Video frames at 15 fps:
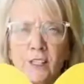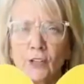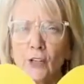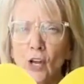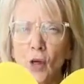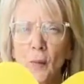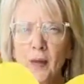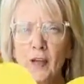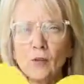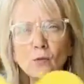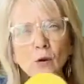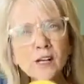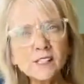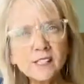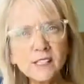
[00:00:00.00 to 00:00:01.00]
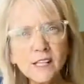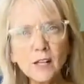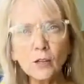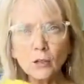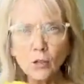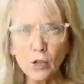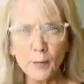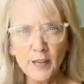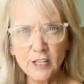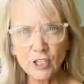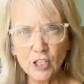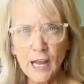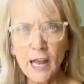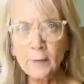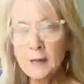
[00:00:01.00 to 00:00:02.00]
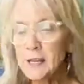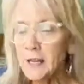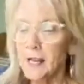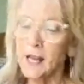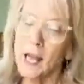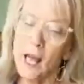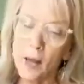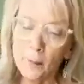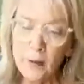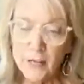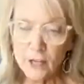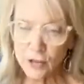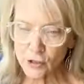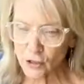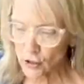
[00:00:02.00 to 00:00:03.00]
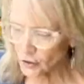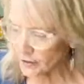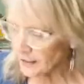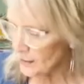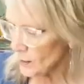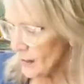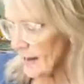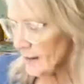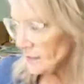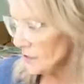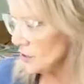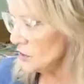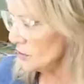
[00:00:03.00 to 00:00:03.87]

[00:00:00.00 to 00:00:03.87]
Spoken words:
a little bit rustic, a little bit shabby, but you certainly don't have to